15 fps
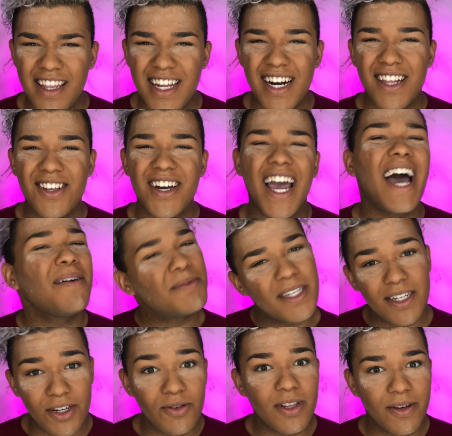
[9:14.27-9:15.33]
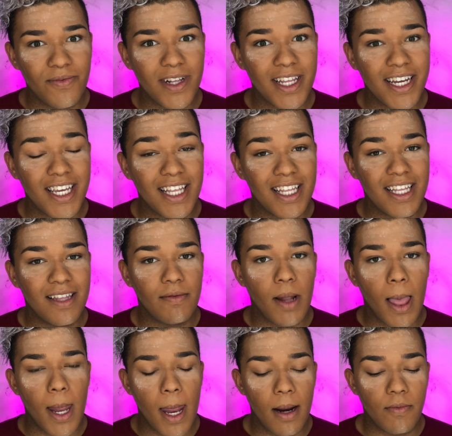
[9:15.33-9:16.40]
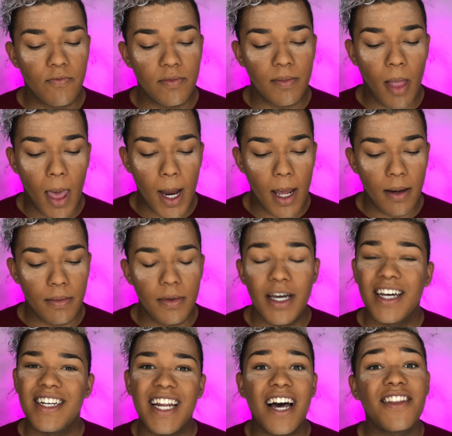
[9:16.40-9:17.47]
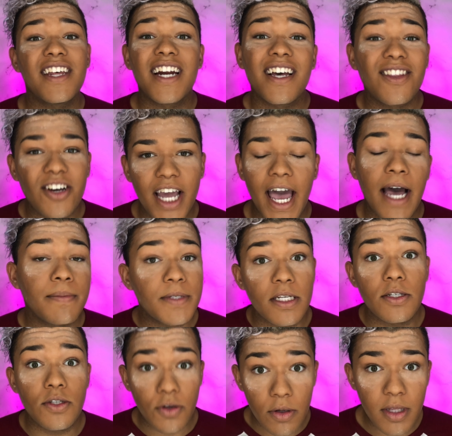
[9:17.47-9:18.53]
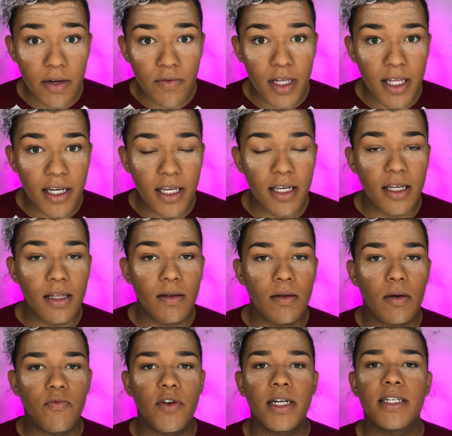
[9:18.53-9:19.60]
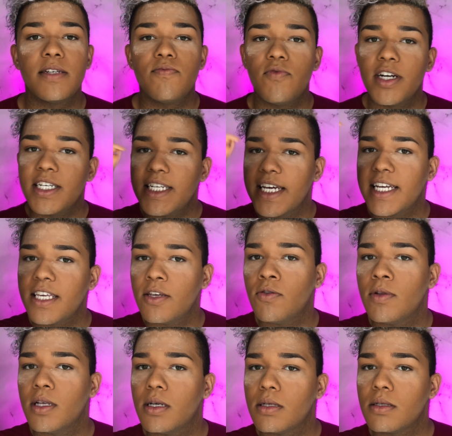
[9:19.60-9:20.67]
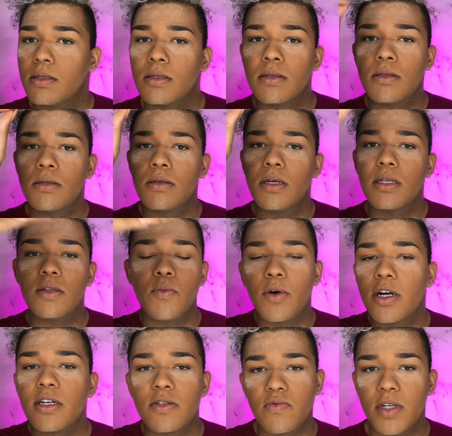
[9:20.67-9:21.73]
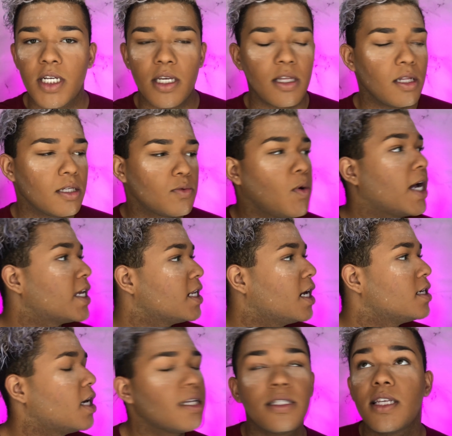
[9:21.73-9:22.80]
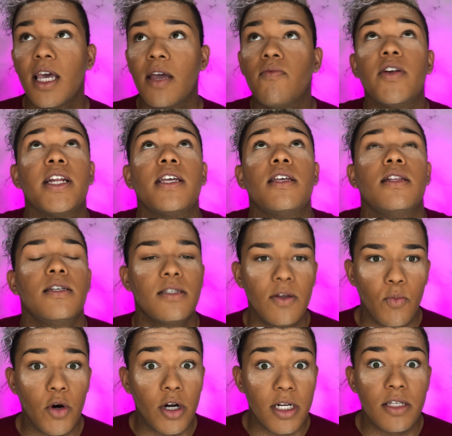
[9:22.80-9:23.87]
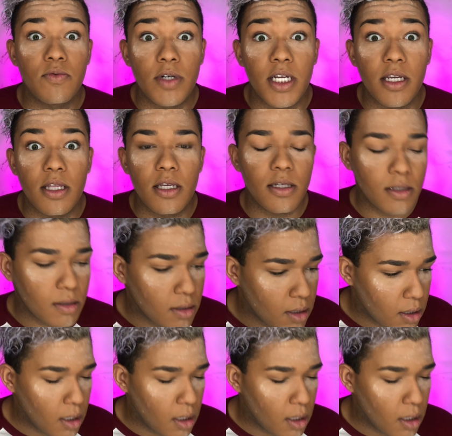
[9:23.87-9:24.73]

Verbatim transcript: Now that I look absolutely ridiculous. Now that I look absolutely ridiculous. The word is ridiculous. Why can I not say ridiculous? The word is ridiculous.